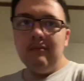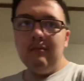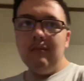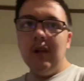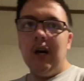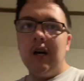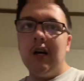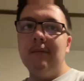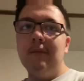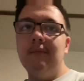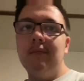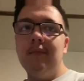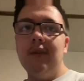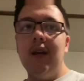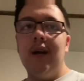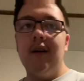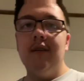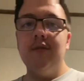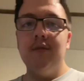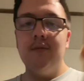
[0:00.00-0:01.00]
Um,
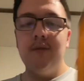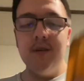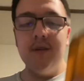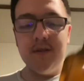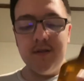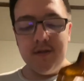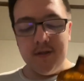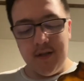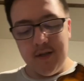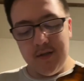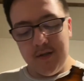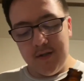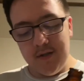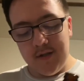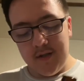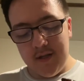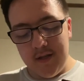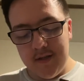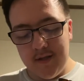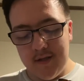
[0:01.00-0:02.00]
yeah, so this, this just
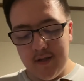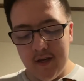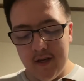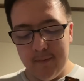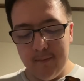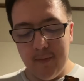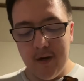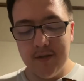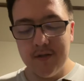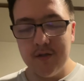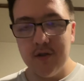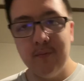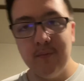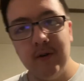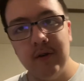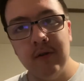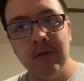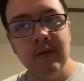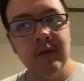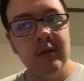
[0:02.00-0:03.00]
tastes like Monster
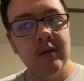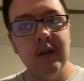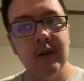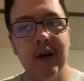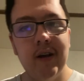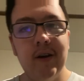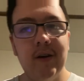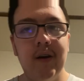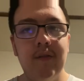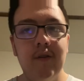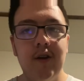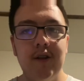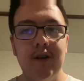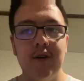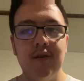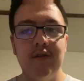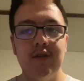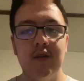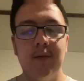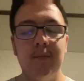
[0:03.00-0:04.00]
Mule. I don't have anything
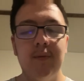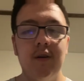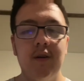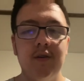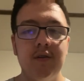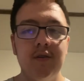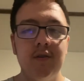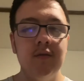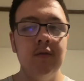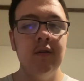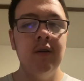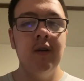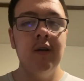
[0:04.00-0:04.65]
else to compare it to.